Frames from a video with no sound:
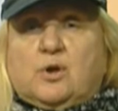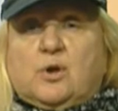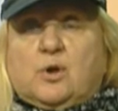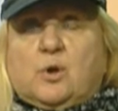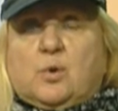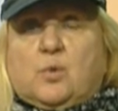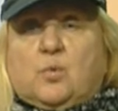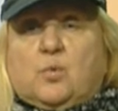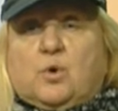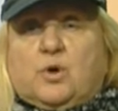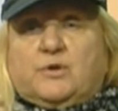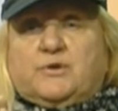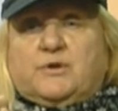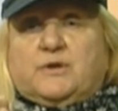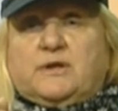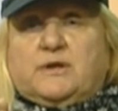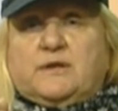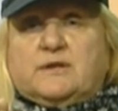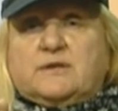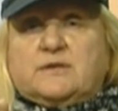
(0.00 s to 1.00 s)
what
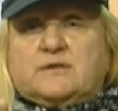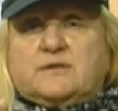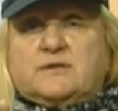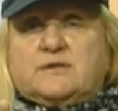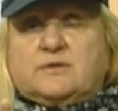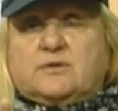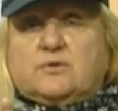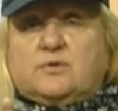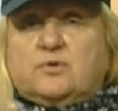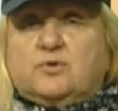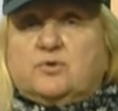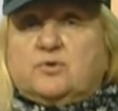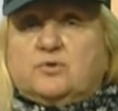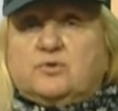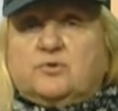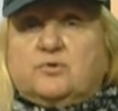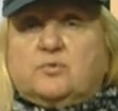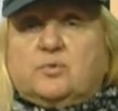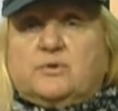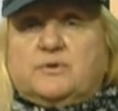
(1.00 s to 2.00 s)
is
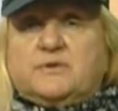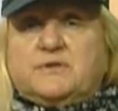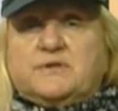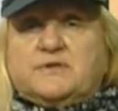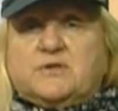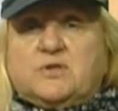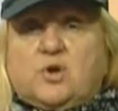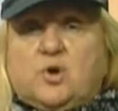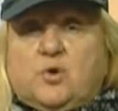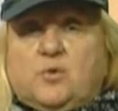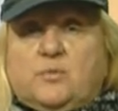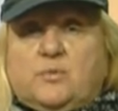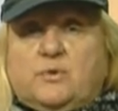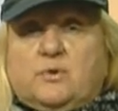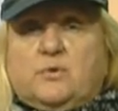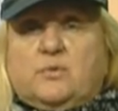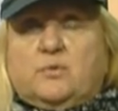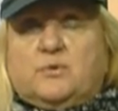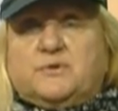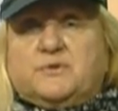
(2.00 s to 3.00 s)
good, what is
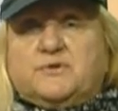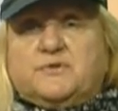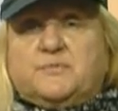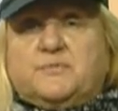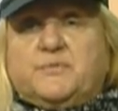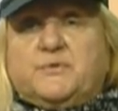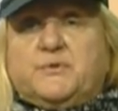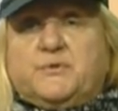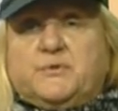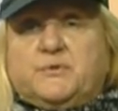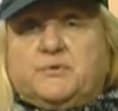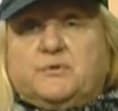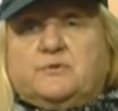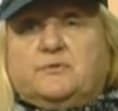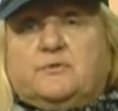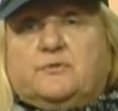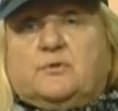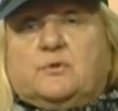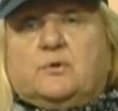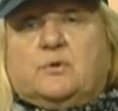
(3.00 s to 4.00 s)
noble, what is
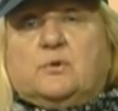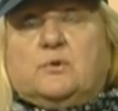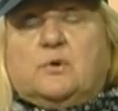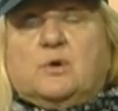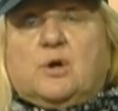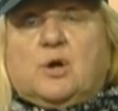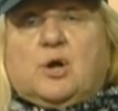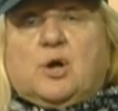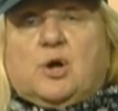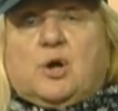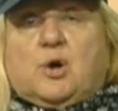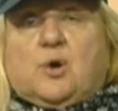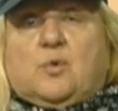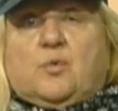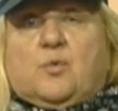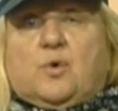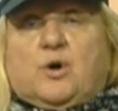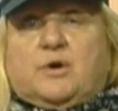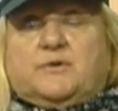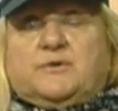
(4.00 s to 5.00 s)
beautiful,
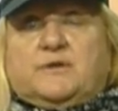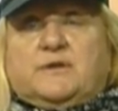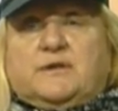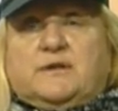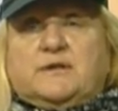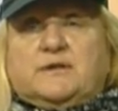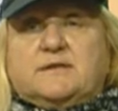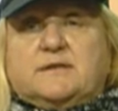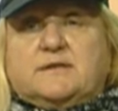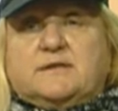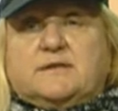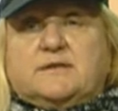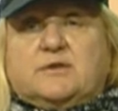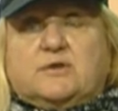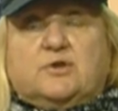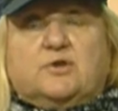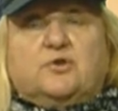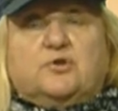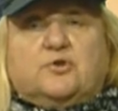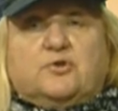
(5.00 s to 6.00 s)
what is
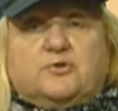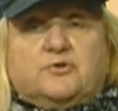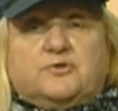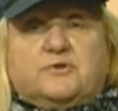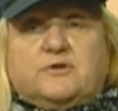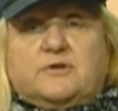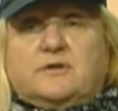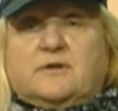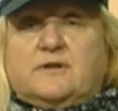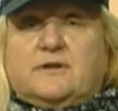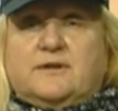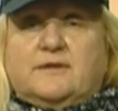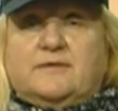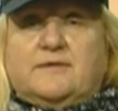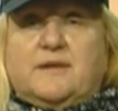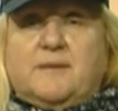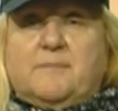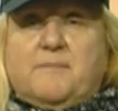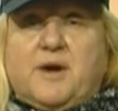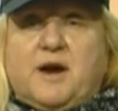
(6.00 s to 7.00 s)
good in
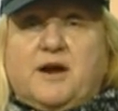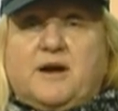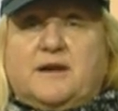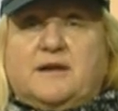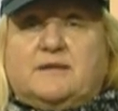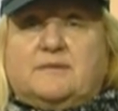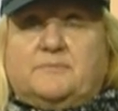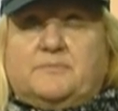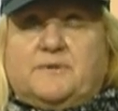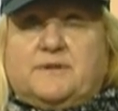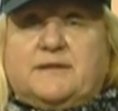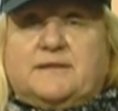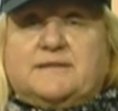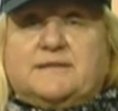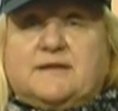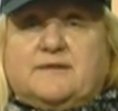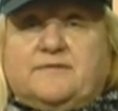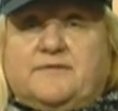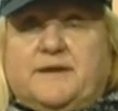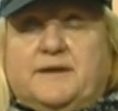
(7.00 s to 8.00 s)
the marketplace
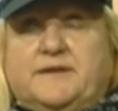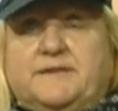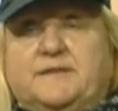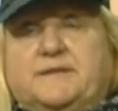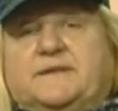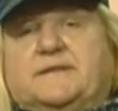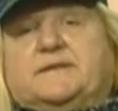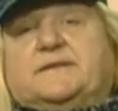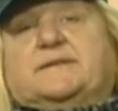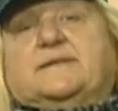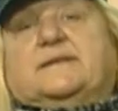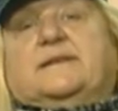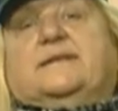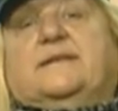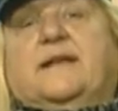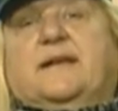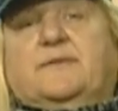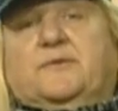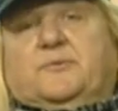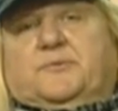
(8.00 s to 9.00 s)
of ideas. In
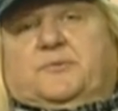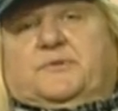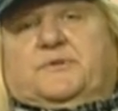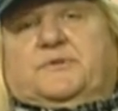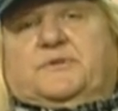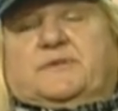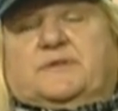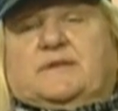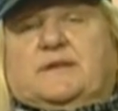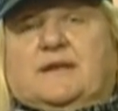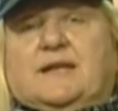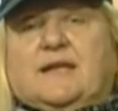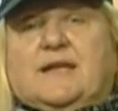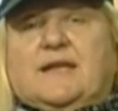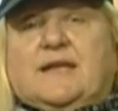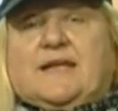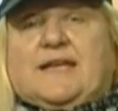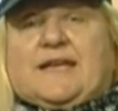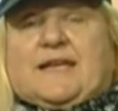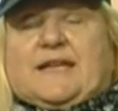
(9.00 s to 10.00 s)
other words,
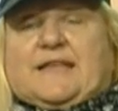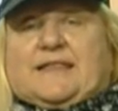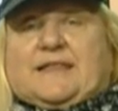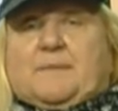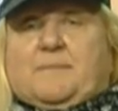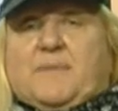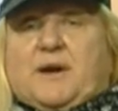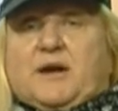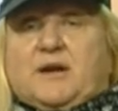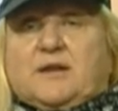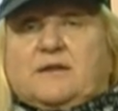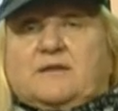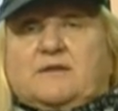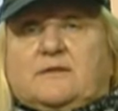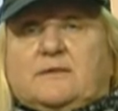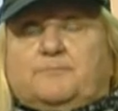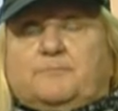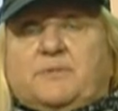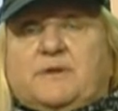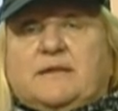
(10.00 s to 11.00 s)
the
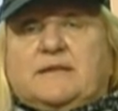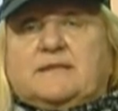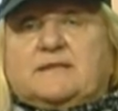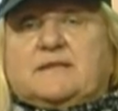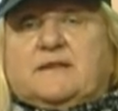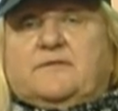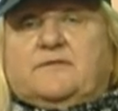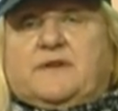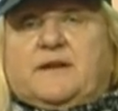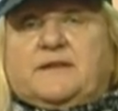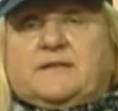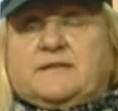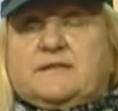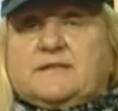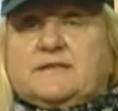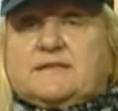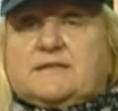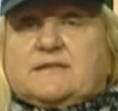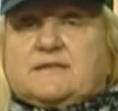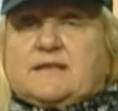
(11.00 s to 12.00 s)
marketplace of
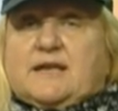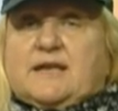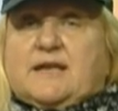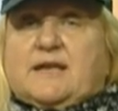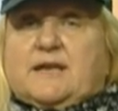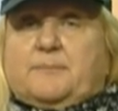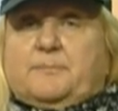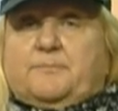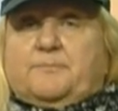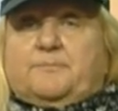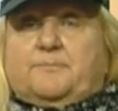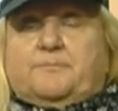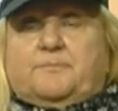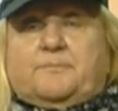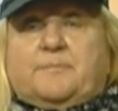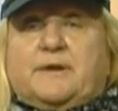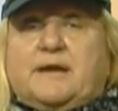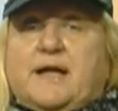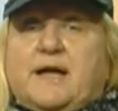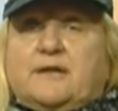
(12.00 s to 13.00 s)
ideas is like a
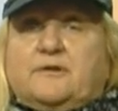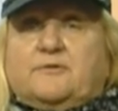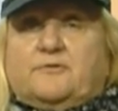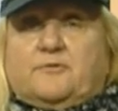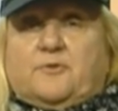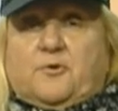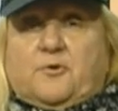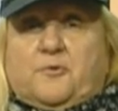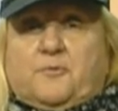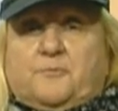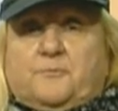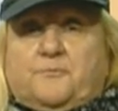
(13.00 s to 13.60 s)
platform